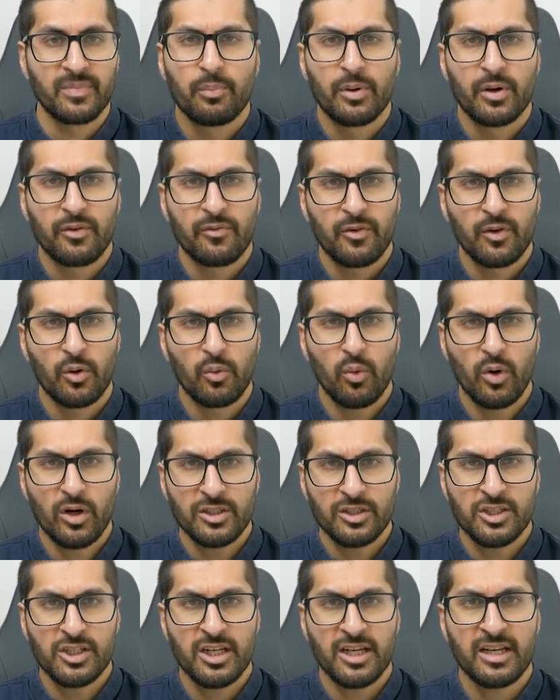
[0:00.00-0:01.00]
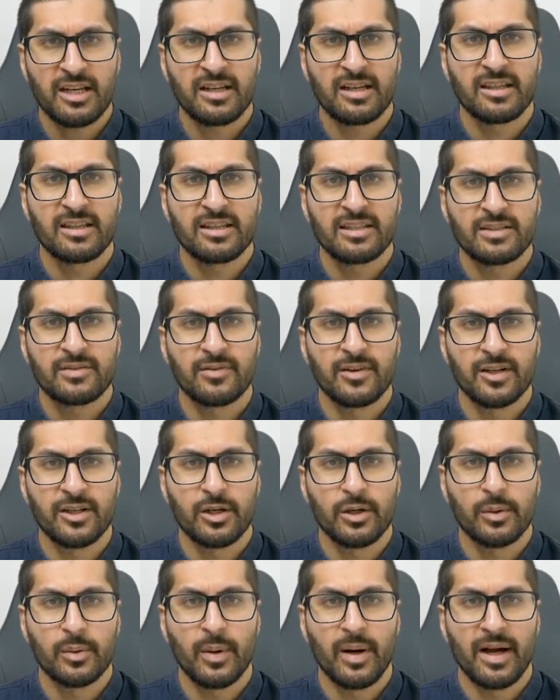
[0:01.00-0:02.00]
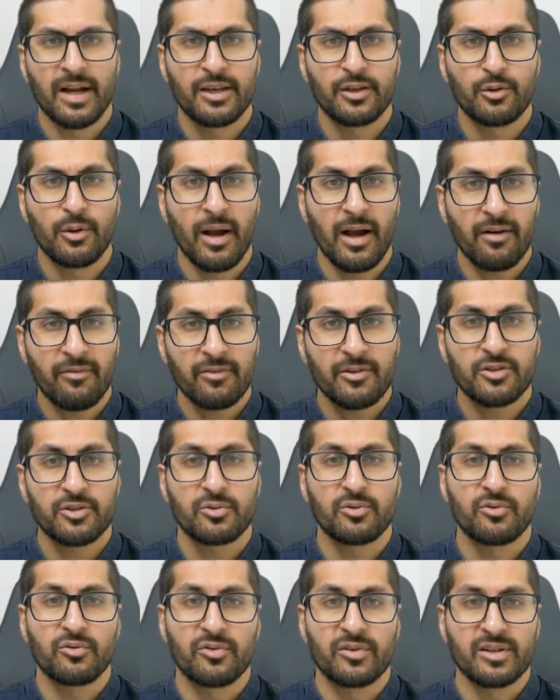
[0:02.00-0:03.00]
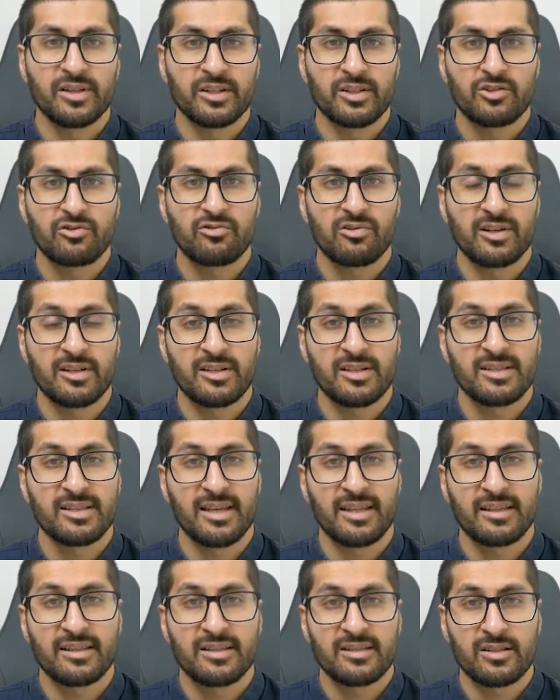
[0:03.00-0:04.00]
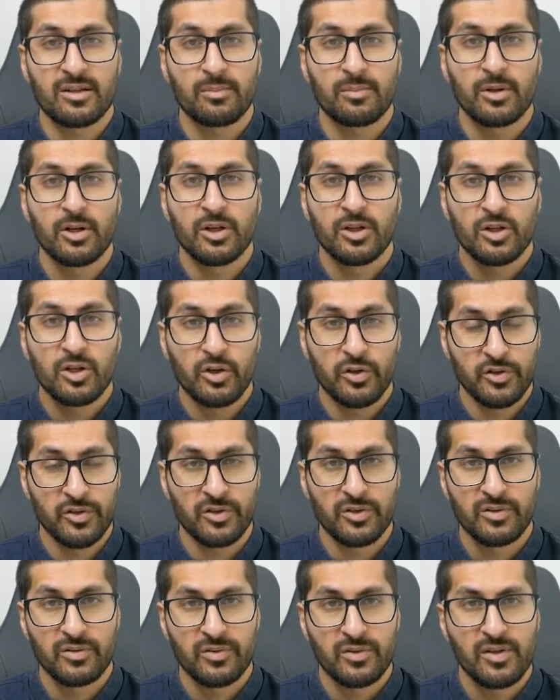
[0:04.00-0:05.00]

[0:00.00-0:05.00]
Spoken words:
But if you're watching this video and you haven't already tried to set this up, good.